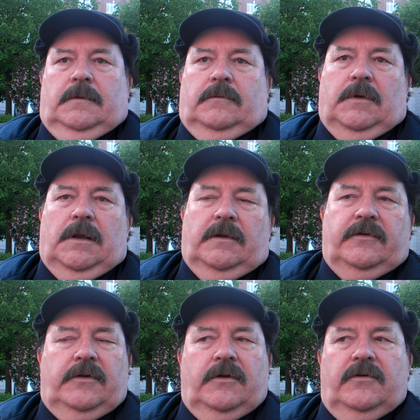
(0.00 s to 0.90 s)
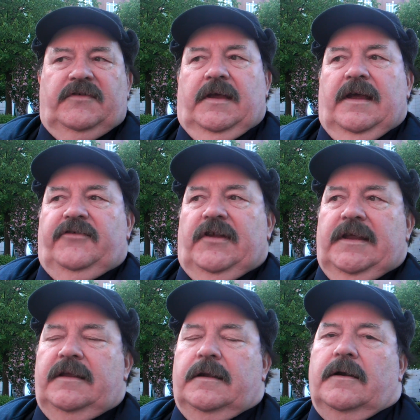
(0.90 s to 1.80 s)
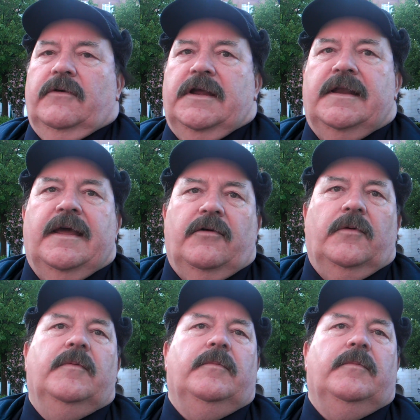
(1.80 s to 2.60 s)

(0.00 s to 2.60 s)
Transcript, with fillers: Well, I don't know who's actually in there right now yeah,